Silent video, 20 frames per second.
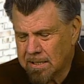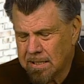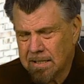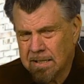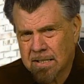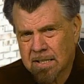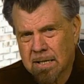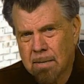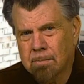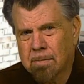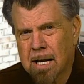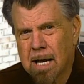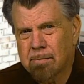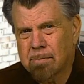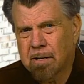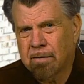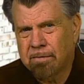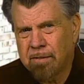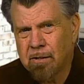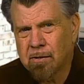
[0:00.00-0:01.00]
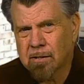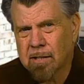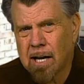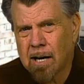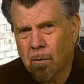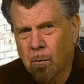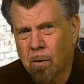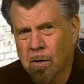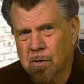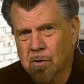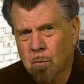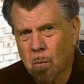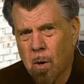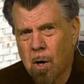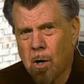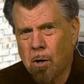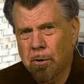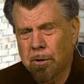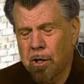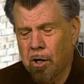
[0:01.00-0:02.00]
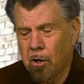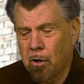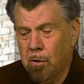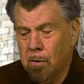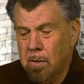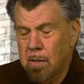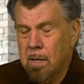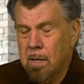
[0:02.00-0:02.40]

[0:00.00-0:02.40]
sometimes it feels like, where's Waldo?